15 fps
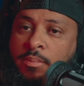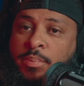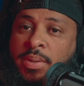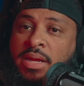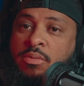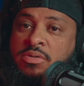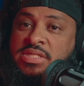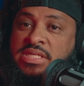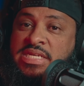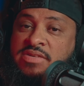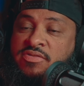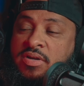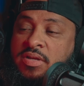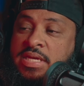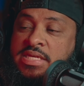But it was
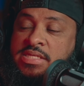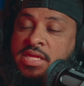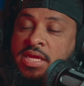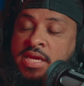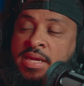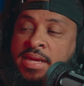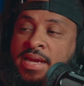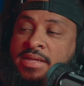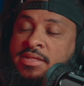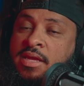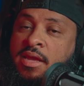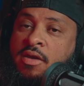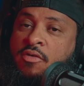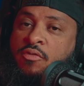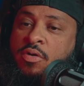real easy to connect,
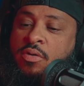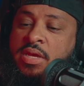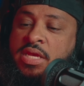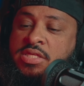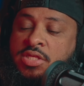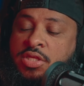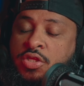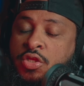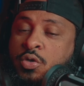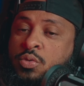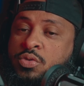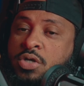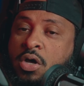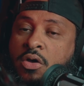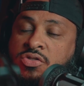real easy to
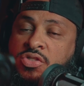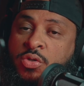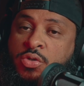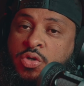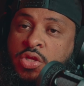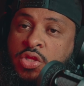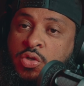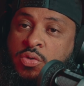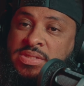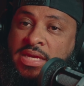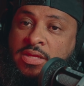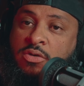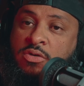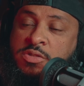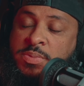use. Also, you can use
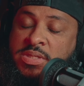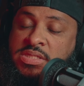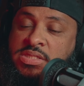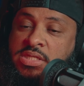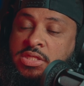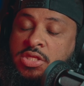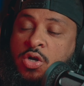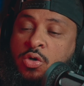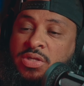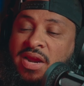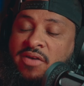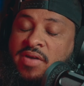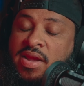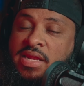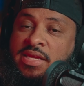that USB-C to go
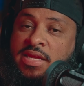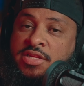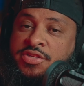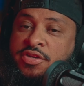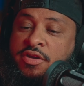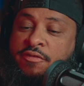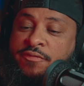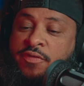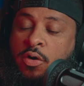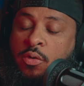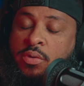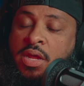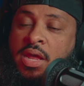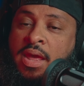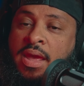directly into your
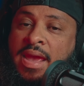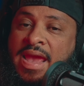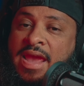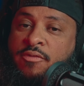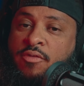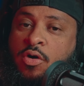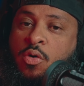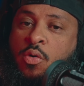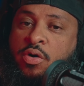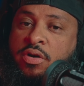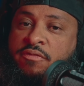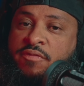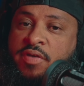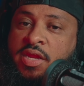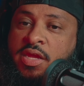phone and record
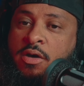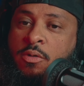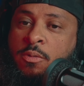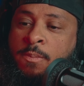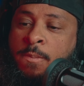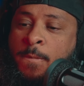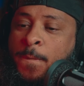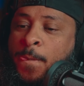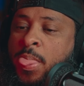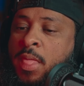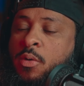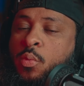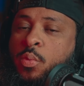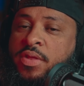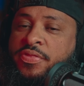a video
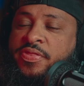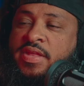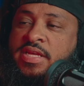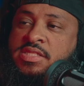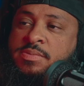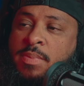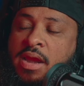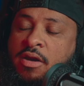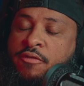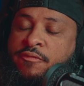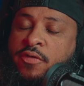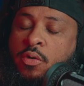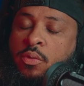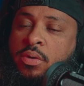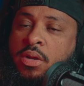with this
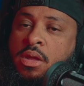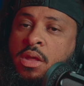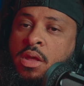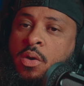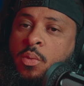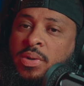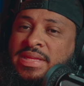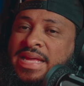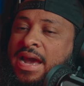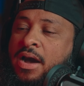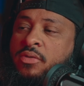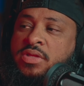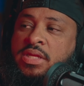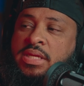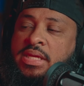microphone
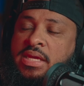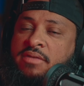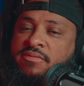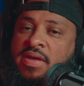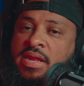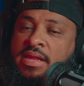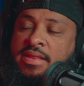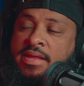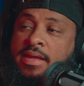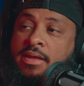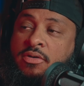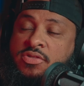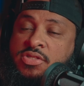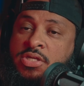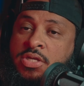without the need of anything
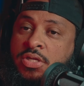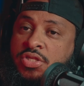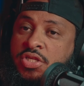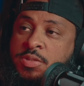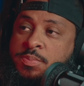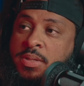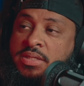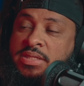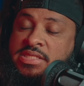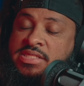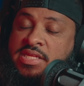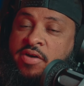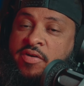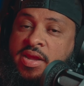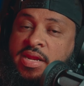else. Just plug this
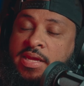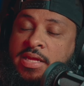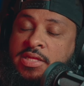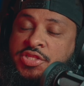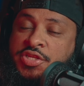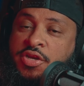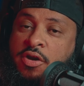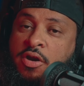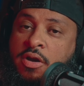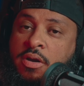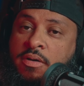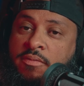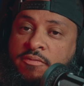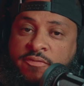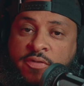directly into
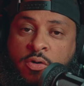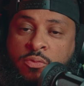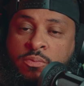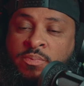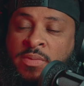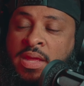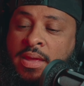your phone.